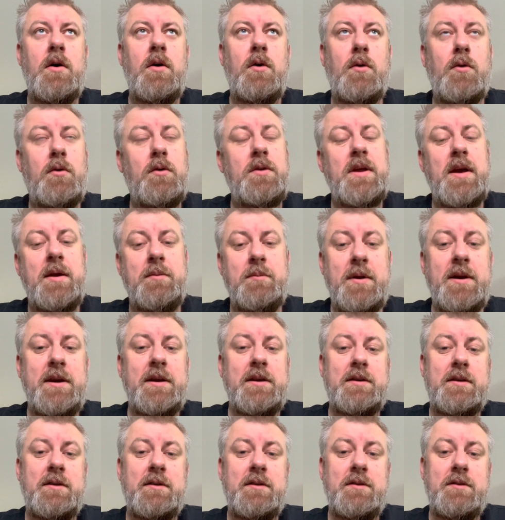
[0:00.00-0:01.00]
or they meet
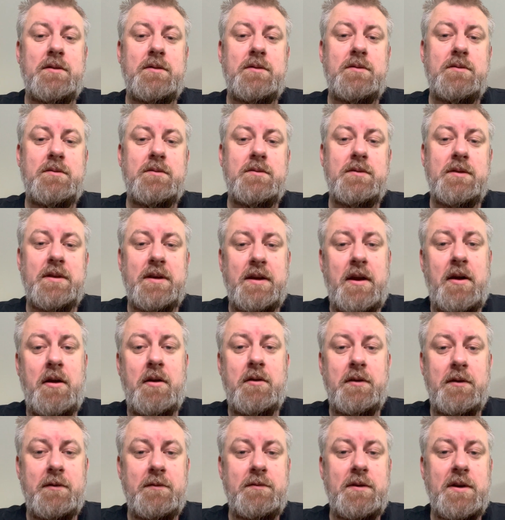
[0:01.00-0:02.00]
the
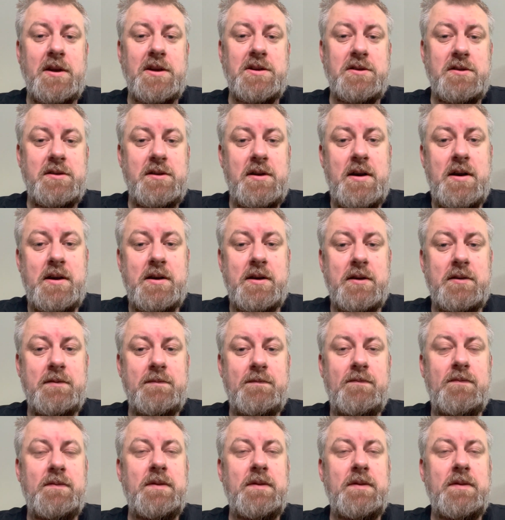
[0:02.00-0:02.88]
current inflation target.